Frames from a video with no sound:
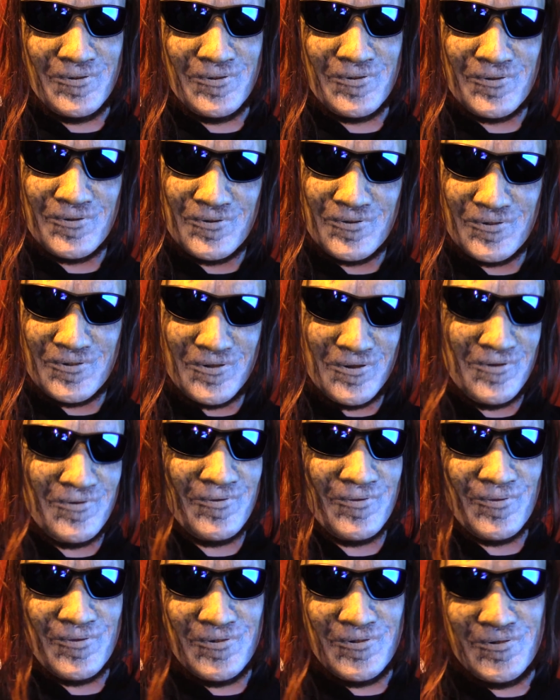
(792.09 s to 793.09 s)
It
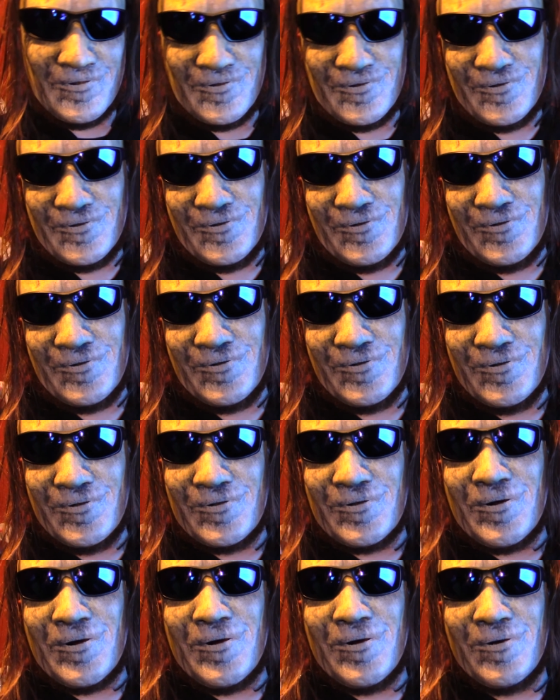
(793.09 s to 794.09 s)
gave me the
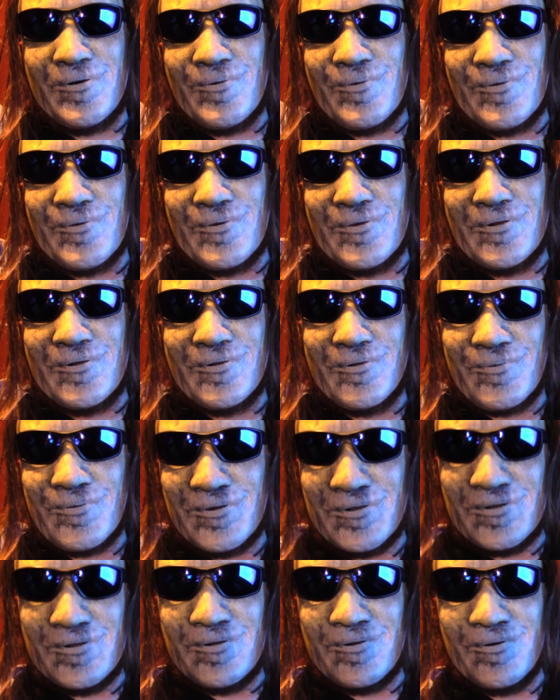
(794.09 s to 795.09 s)
time and the
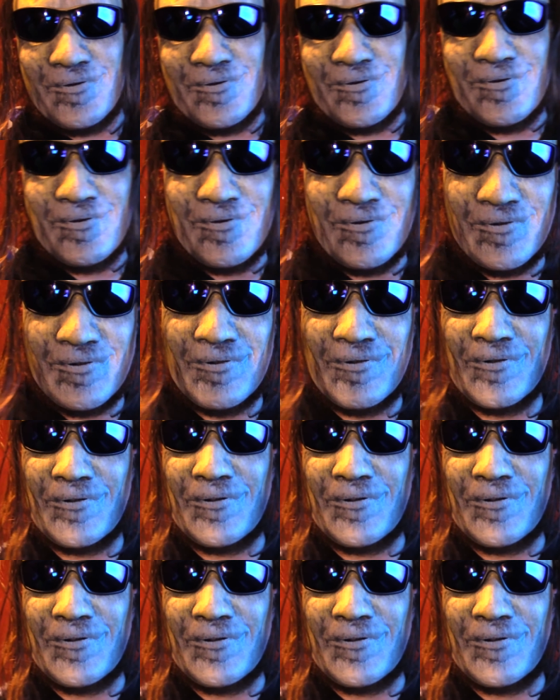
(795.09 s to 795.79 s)
peace and the